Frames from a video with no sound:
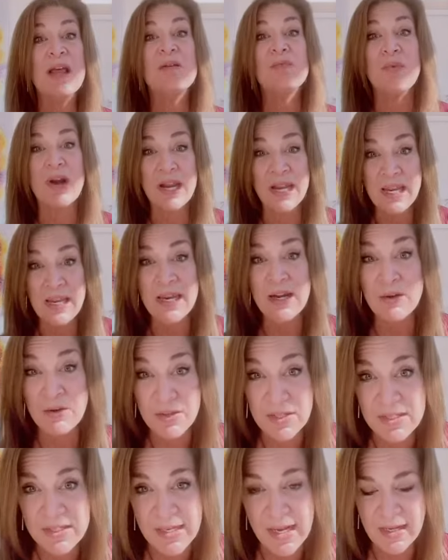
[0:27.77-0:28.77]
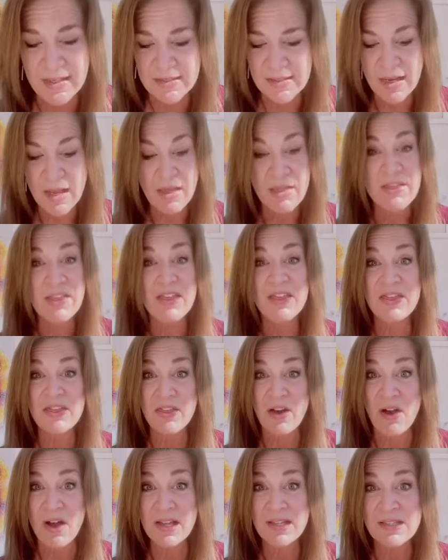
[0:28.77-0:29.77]
ready here are the six the
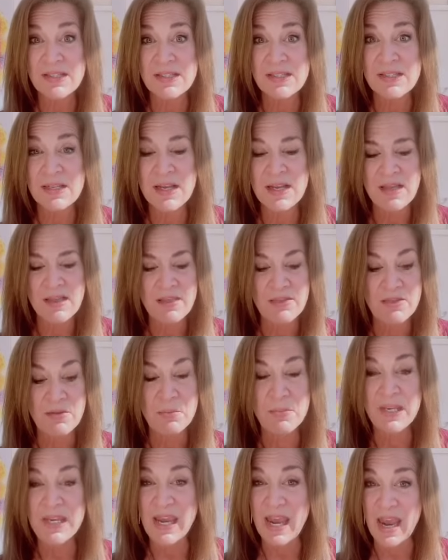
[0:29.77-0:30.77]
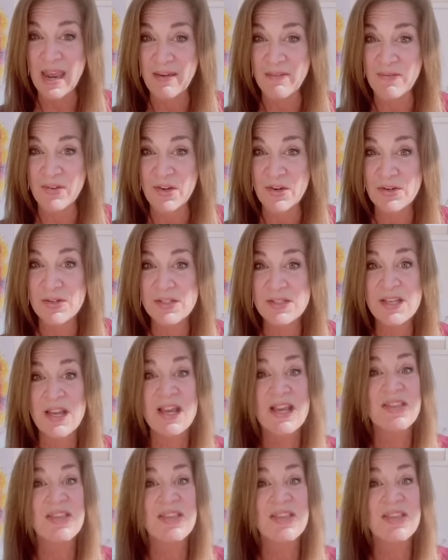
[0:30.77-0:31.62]
thoughts the behaviors,